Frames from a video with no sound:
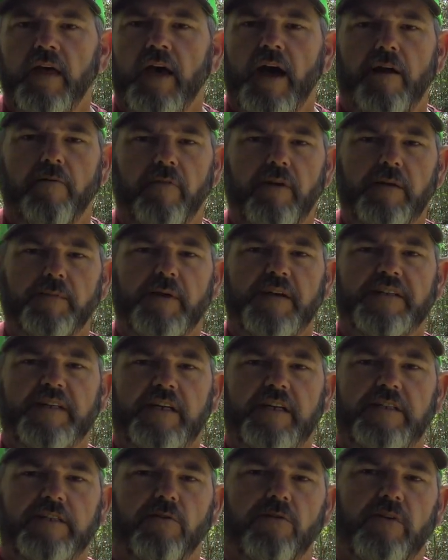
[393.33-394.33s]
I really
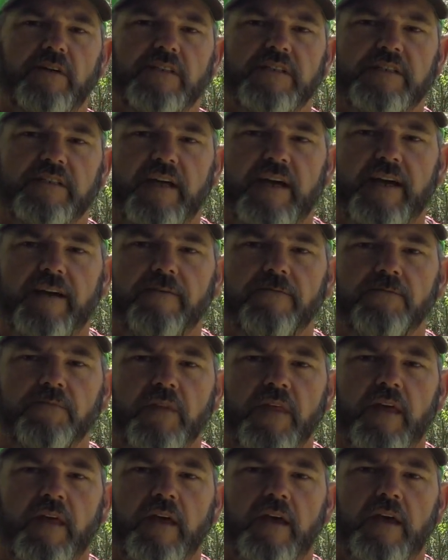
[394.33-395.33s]
appreciate you joining us today.
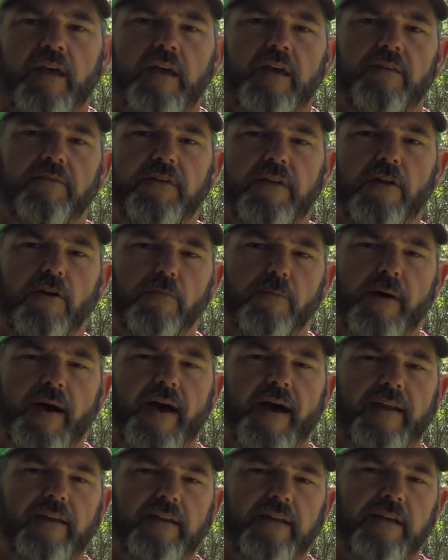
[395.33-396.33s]
If you don't
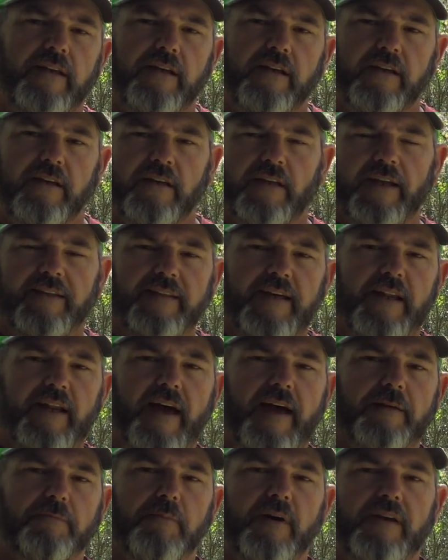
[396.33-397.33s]
mind, click that
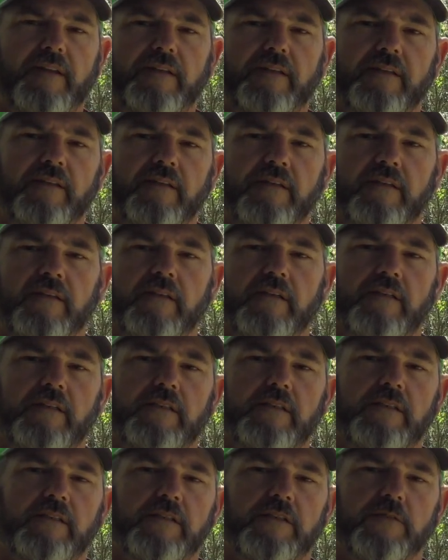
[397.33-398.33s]
like button,
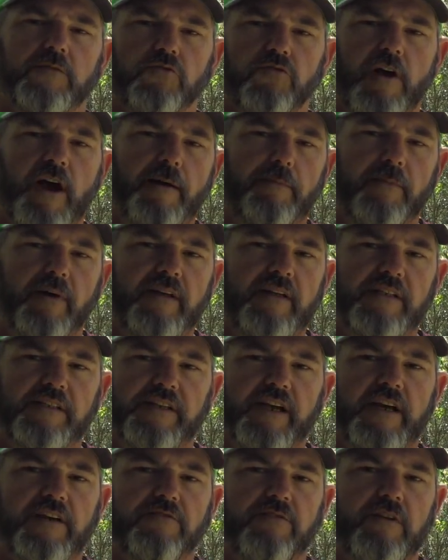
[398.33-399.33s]
subscribe button, and
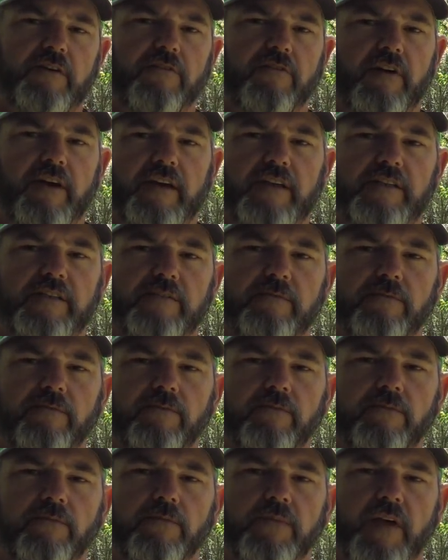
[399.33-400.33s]
share this with your friends.
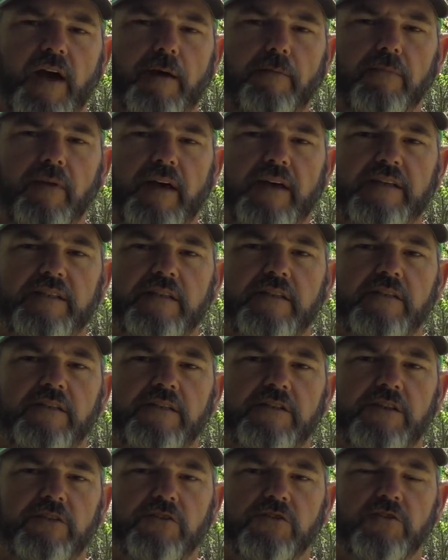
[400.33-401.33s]
God bless,
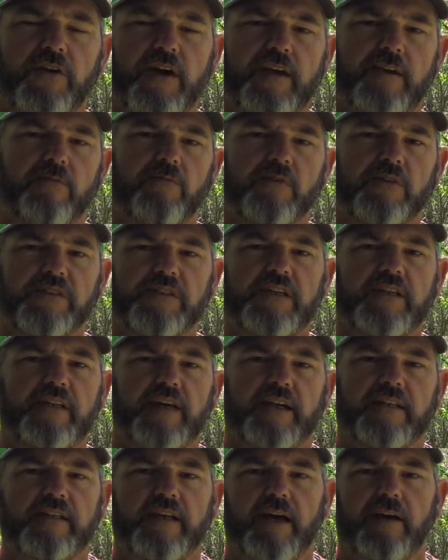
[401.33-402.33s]
shoot straight, and we'll see you
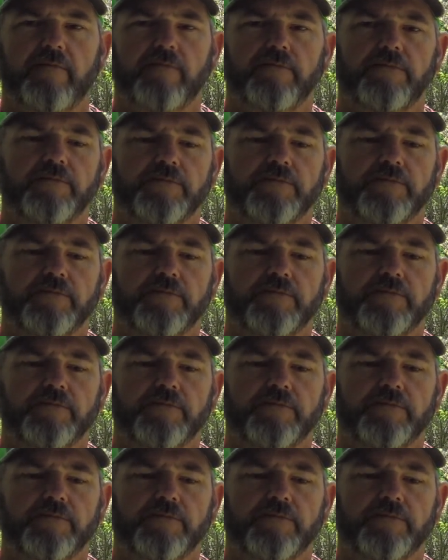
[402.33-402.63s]
next time.